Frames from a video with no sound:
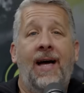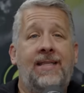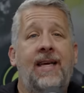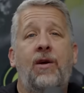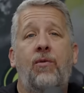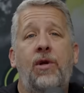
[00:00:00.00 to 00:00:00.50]
I
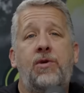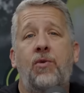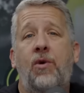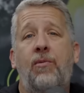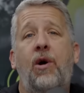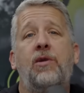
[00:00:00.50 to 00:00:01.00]
take a
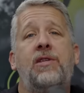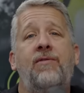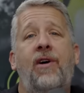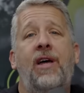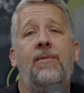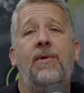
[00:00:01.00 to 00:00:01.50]
ritual
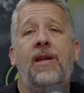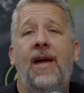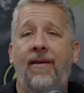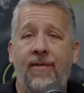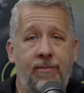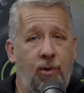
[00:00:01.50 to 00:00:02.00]
multivitamin
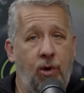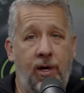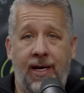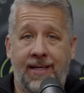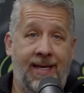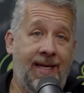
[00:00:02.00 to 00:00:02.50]
every
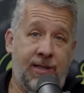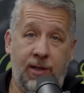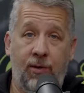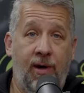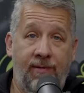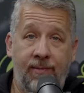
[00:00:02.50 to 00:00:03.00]
morning. I take
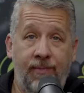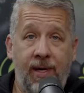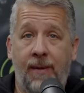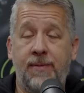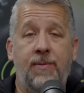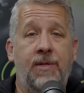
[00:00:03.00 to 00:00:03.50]
two of them.
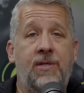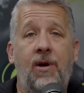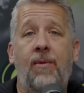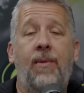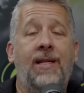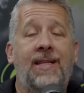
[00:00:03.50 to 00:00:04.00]
Helps me
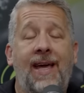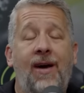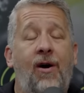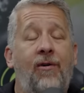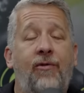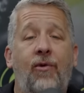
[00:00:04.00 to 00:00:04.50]
start my day
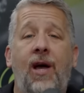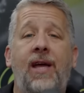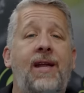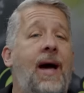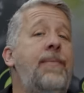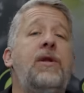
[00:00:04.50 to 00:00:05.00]
off
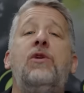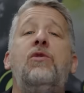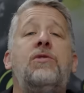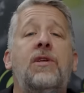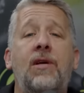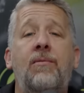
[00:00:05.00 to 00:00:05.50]
right. I've been
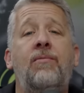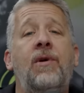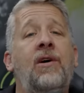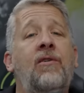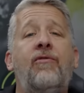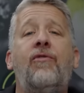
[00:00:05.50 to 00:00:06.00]
using them
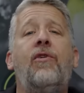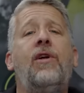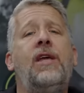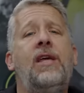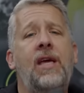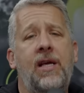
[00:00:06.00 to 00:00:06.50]
for
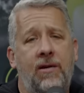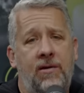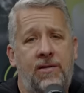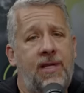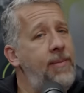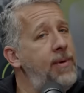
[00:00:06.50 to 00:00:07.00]

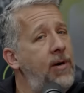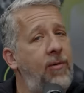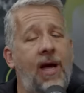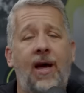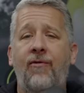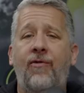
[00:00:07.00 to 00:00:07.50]
years. They've been
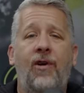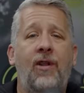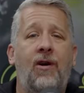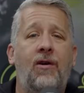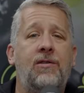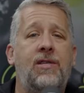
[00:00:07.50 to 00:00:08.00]
around for a
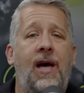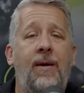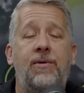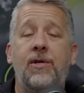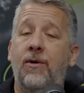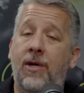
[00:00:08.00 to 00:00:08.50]
long
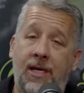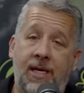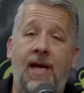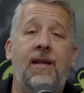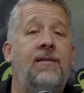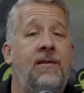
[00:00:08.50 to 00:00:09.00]
time too. And
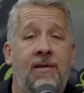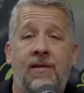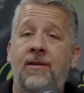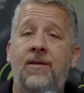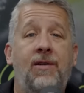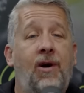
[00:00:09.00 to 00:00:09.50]
again,
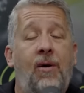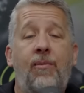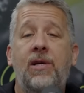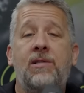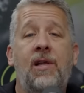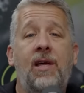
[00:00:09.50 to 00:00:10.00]
y'all
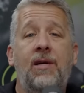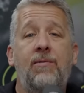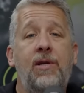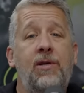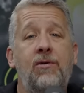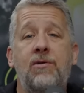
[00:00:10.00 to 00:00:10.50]
must like them
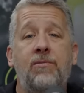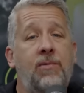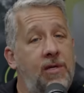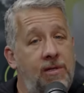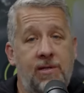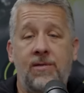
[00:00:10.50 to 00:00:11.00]
and use them
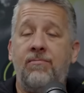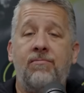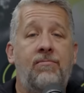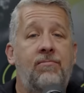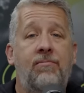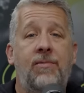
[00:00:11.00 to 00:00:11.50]
because
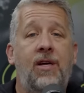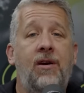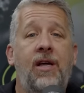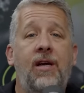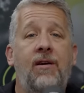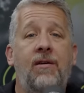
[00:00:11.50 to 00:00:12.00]
they're
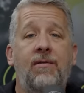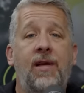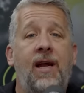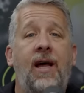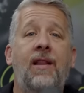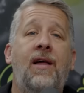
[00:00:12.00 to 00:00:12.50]
here,
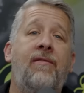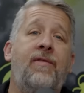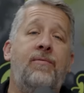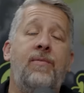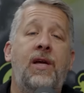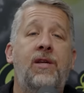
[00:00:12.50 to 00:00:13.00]
and I love
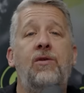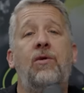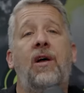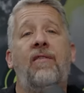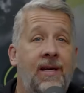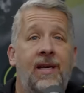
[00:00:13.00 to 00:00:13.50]
them, and you
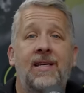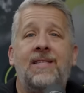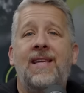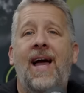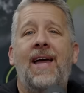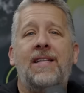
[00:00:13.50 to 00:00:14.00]
love them. A
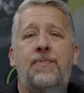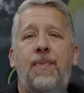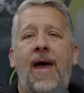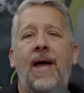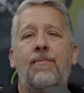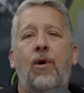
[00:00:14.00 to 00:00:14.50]
science
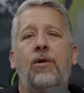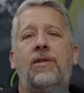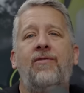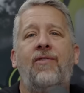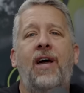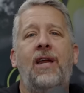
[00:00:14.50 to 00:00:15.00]
backed
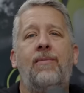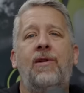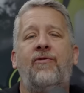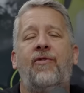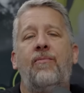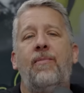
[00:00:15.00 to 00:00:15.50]

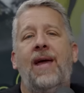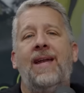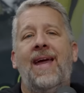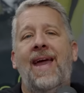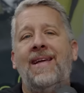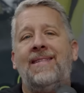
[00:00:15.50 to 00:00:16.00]
multivitamin for
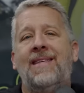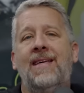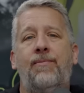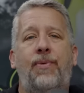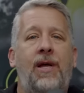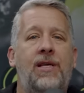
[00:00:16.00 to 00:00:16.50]
men
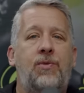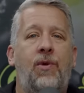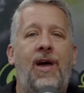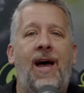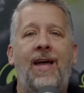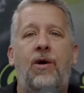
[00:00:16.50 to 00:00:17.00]
18 plus with
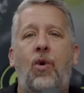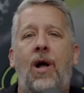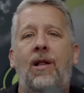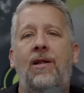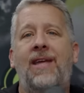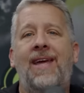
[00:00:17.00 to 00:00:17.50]
high
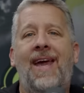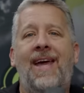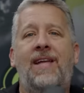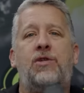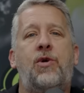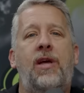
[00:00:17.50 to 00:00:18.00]
quality
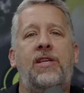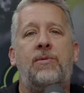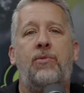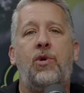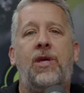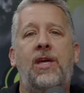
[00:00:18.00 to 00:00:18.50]
and
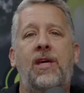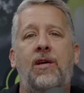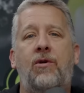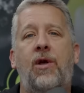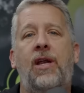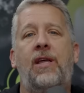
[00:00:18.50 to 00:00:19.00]
traceable key
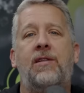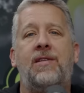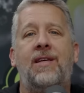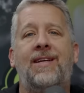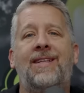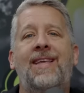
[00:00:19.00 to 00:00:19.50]
ingredients
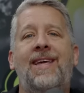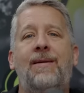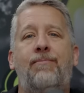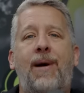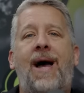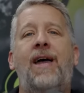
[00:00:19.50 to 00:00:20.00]
in
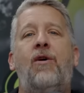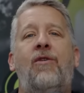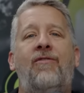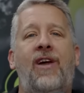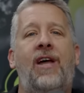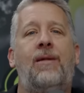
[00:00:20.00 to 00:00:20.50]
clean,
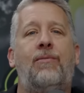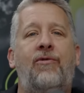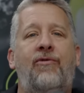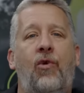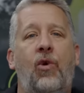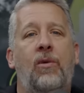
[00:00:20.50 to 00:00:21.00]
bioavailable
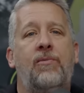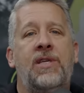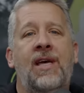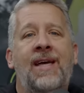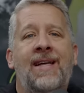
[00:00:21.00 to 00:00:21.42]
forms.